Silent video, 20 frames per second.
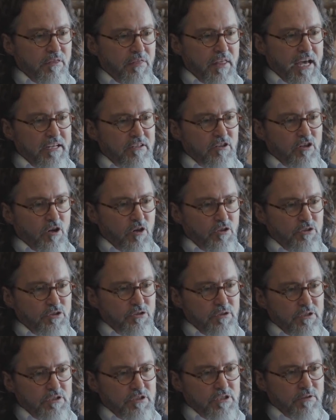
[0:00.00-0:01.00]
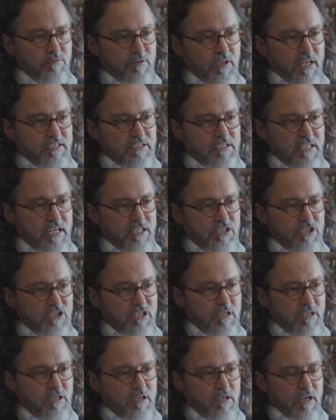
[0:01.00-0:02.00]
that culture and
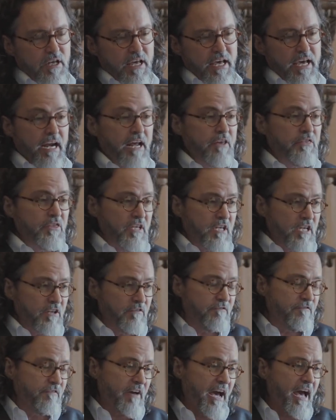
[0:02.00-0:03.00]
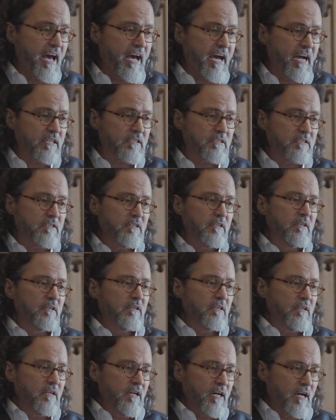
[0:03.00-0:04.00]
civilization. And I think, in fact,
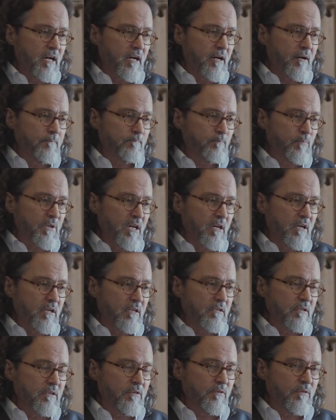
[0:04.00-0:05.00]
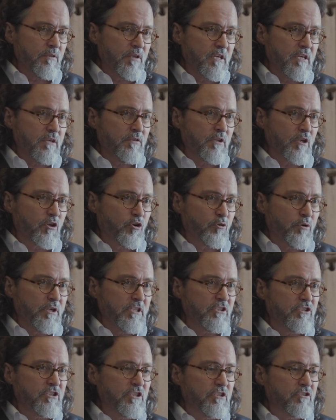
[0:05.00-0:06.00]
the
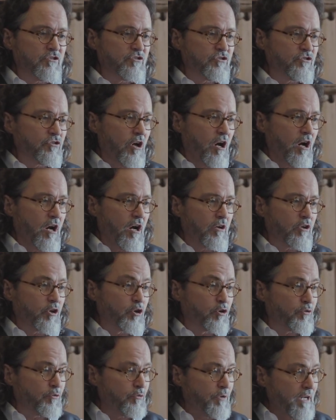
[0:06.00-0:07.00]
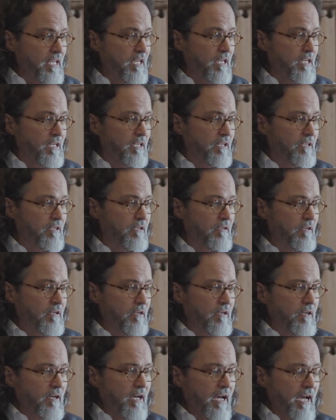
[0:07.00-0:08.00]
Christians saw greed
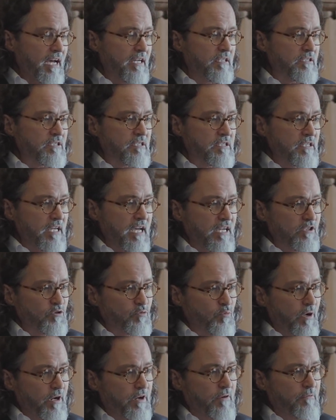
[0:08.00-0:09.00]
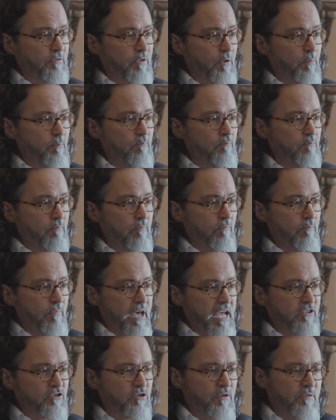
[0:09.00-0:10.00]
as one of the
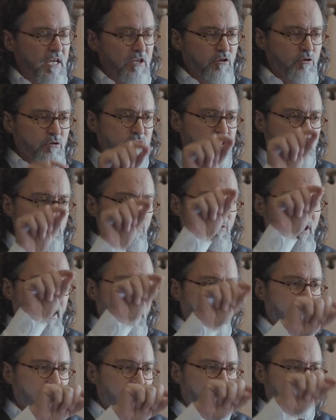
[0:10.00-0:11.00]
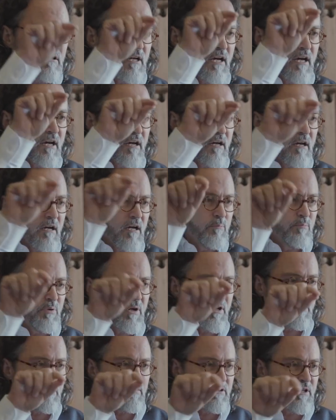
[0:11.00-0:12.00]
major... They used to write,
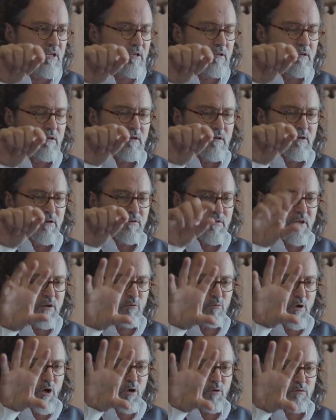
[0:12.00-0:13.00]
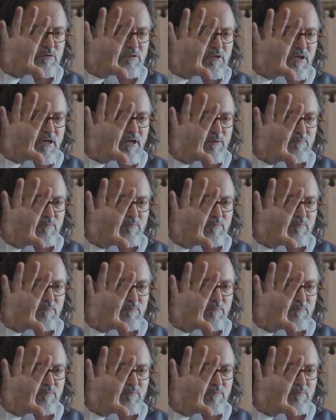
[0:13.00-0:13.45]
apparently, they wrote